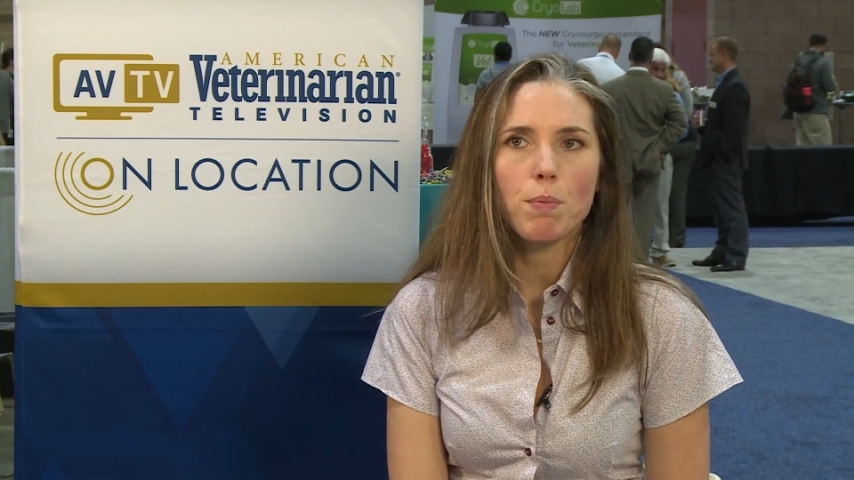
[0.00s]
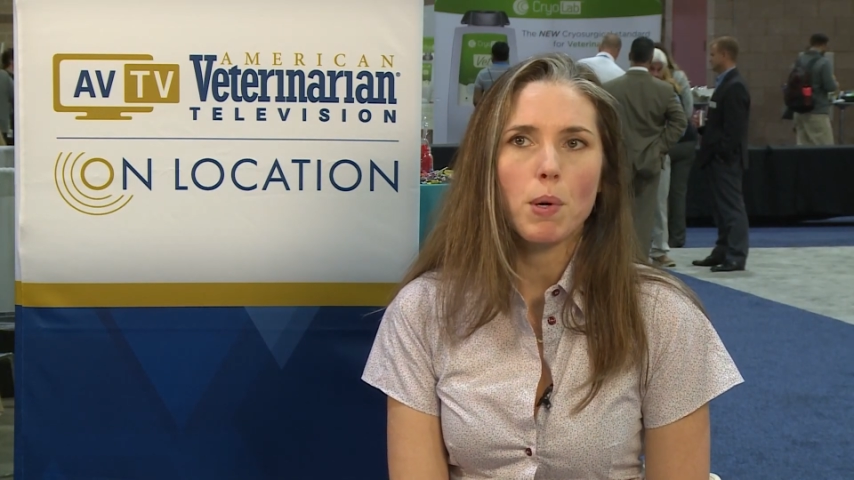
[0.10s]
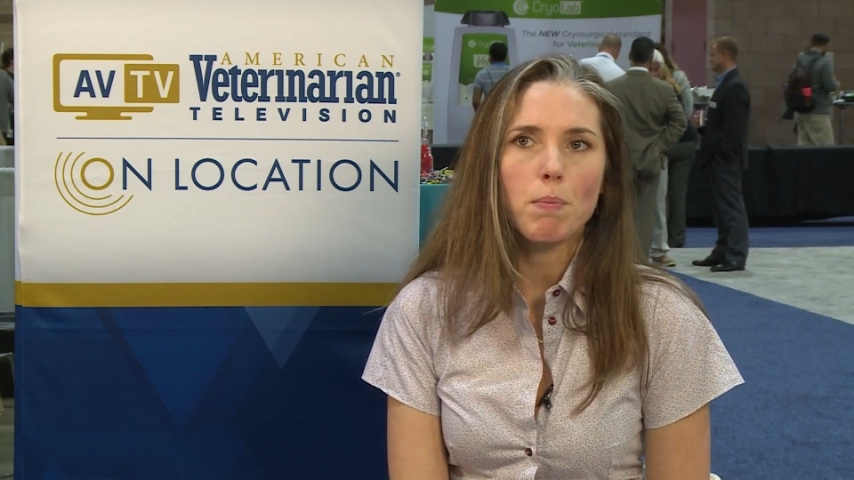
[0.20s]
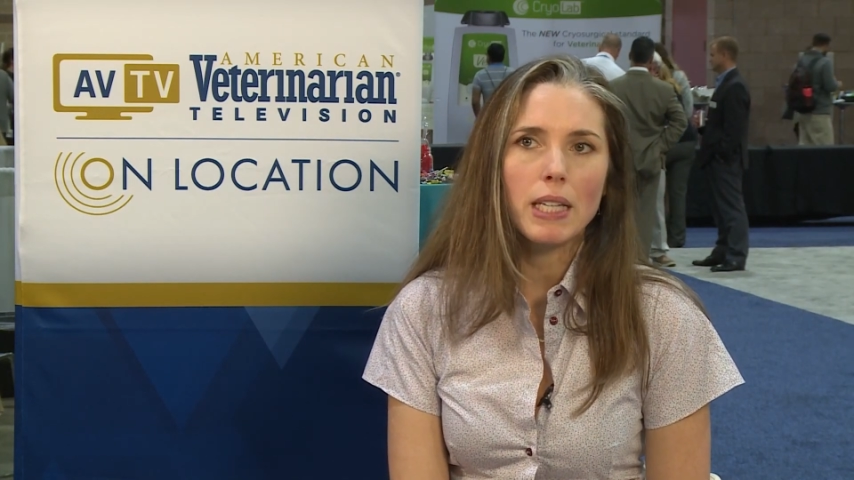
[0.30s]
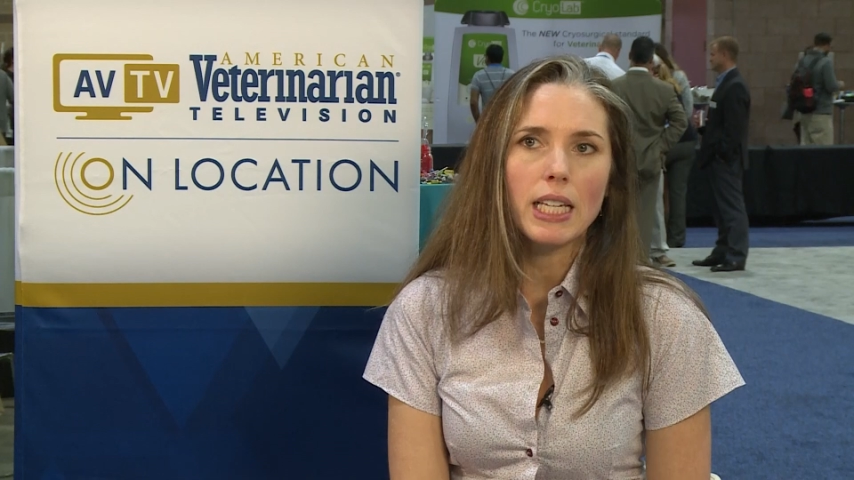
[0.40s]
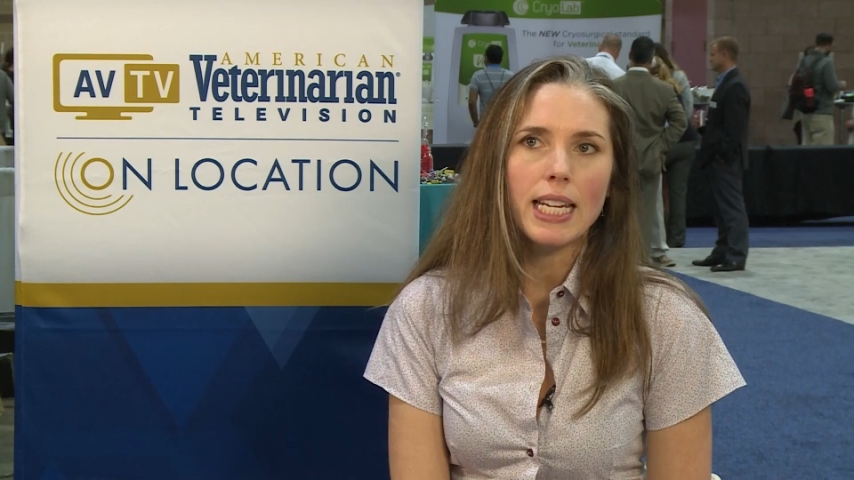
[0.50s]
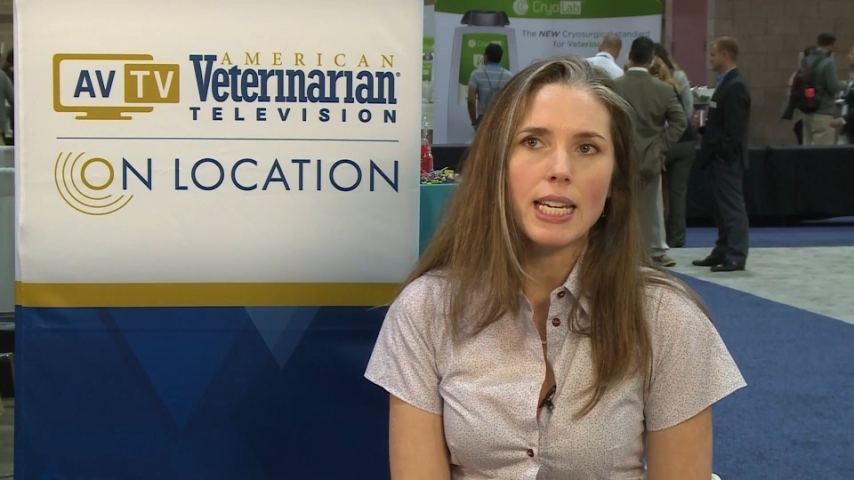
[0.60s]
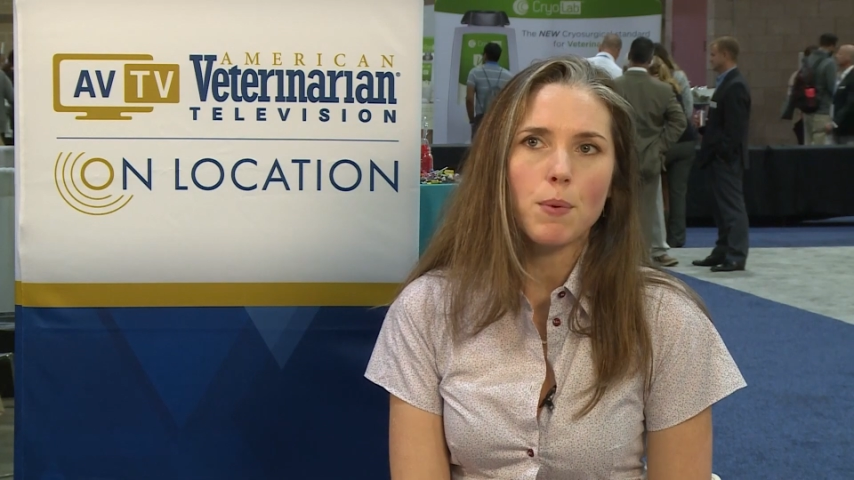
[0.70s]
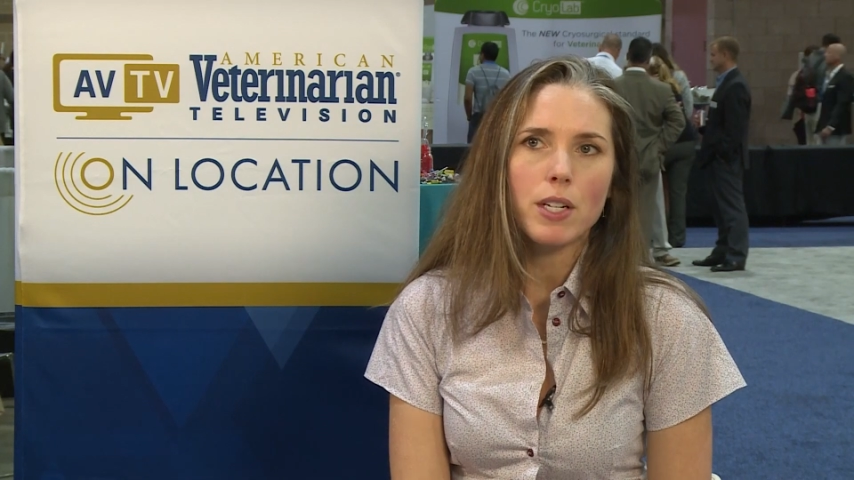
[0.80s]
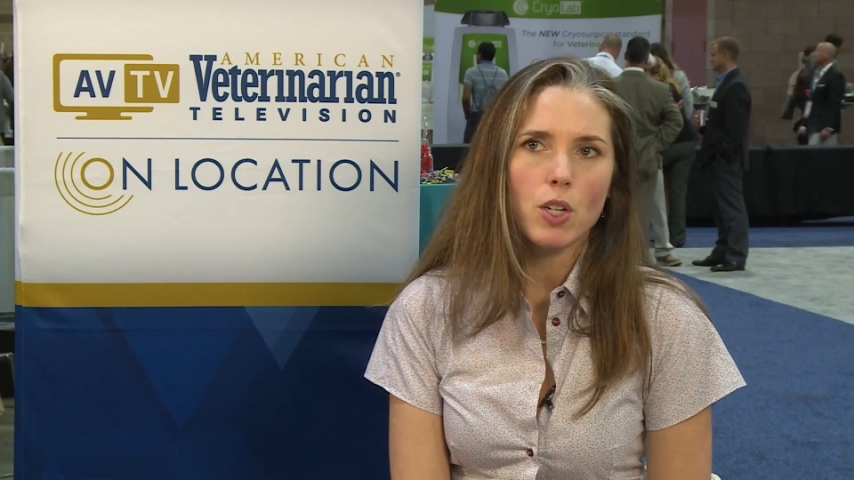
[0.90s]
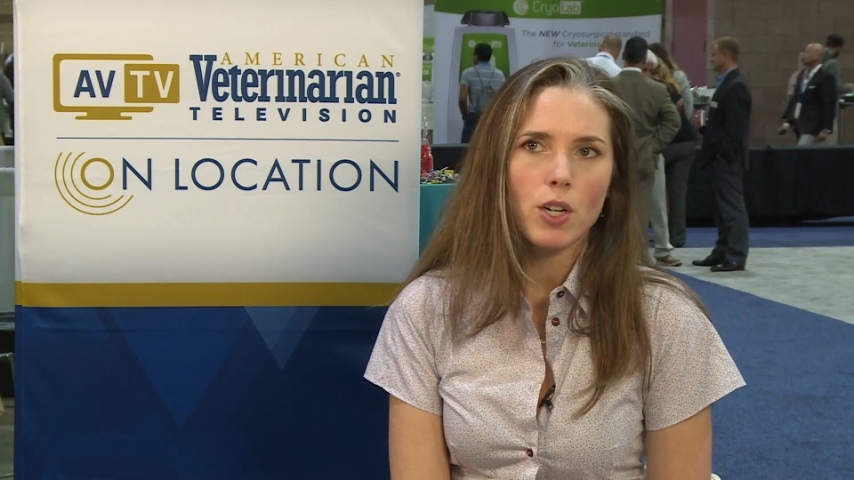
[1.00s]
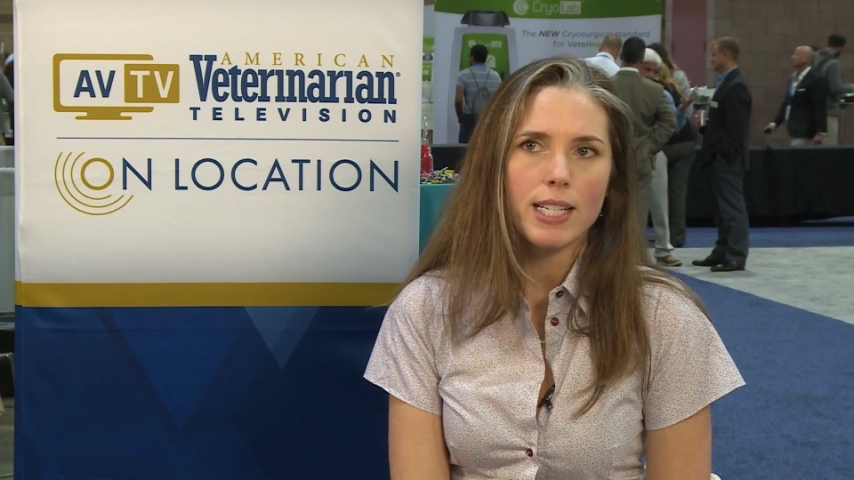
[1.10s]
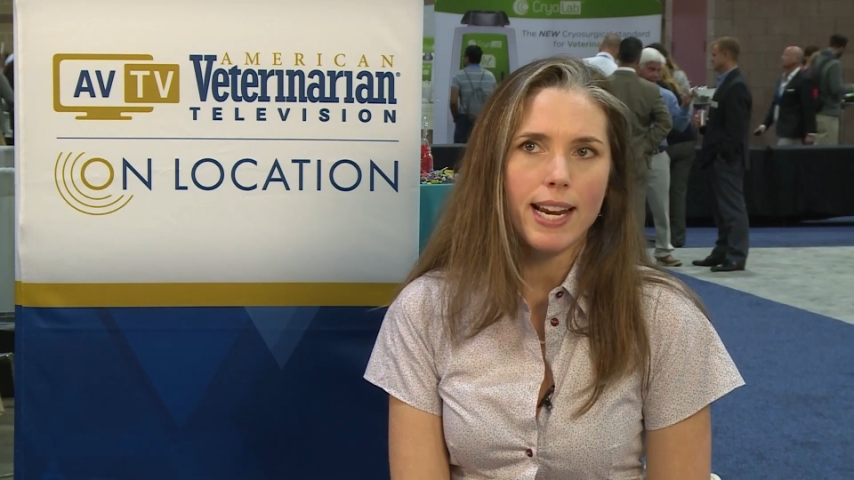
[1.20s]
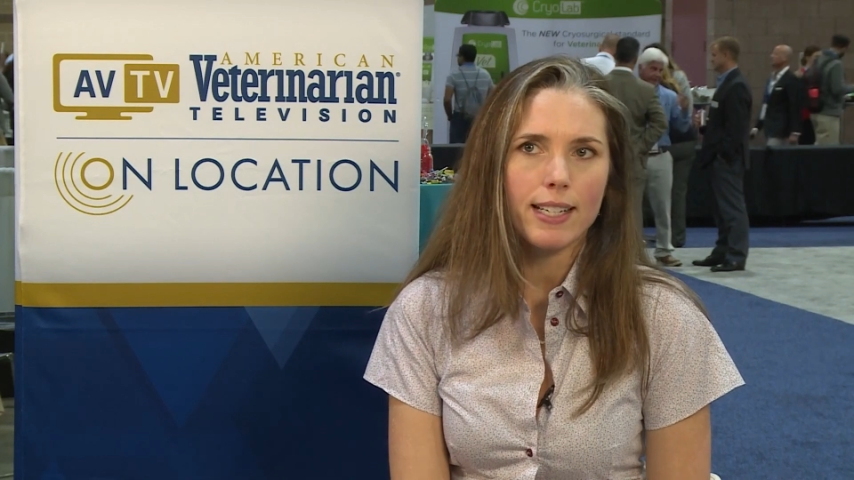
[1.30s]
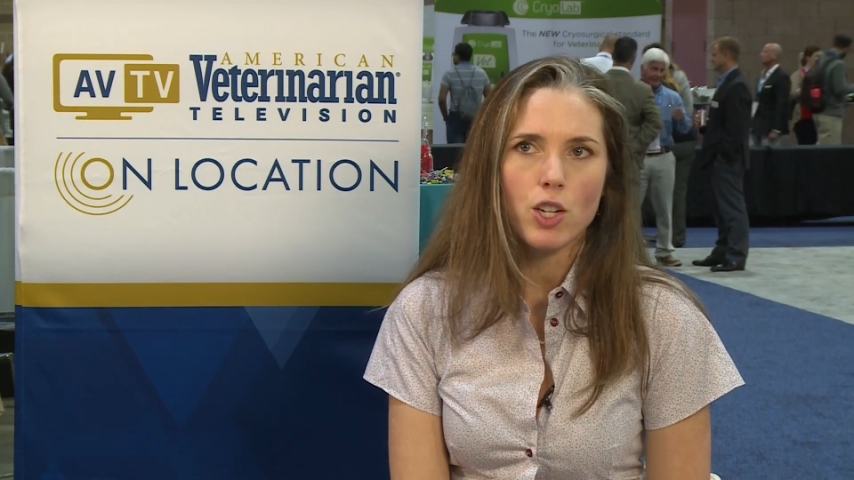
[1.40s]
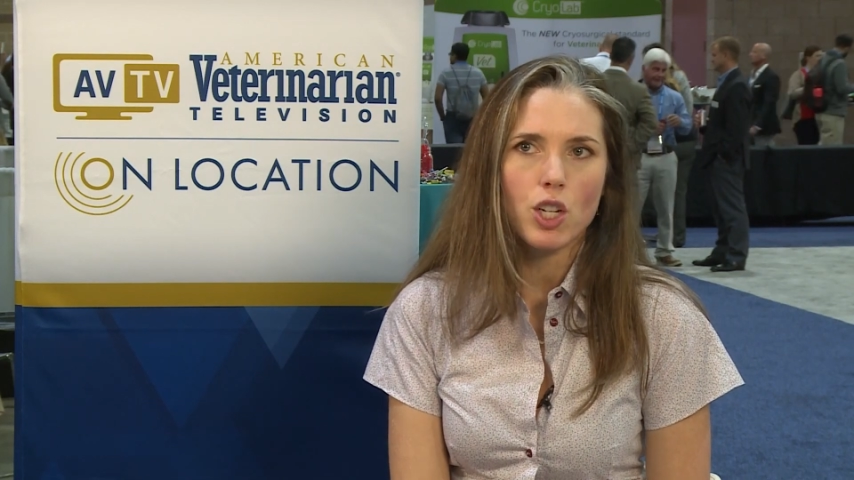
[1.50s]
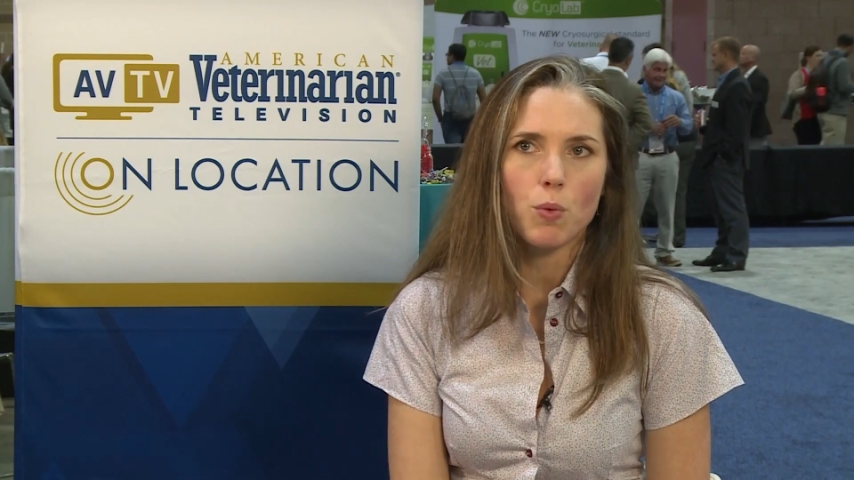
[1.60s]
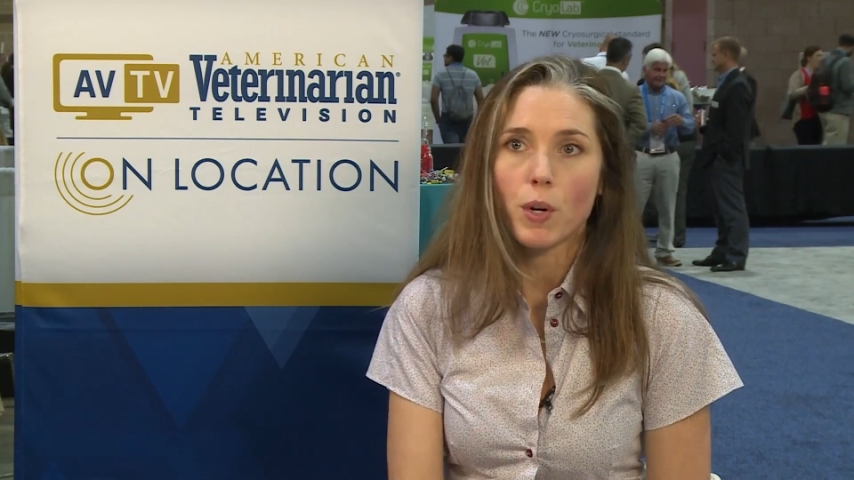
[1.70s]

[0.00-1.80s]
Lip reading: mobility when you're a technician.